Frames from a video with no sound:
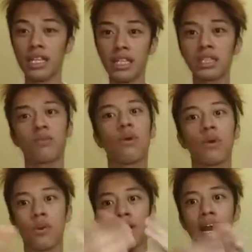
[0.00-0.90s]
This
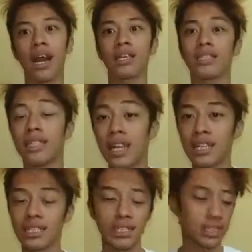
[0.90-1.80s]
for you guys.
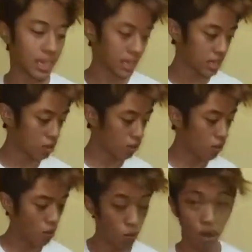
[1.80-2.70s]
Yes, thank you
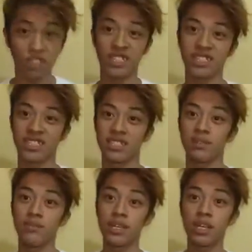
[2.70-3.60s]
for watching
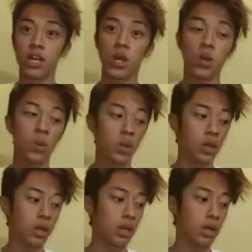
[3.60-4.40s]
this video.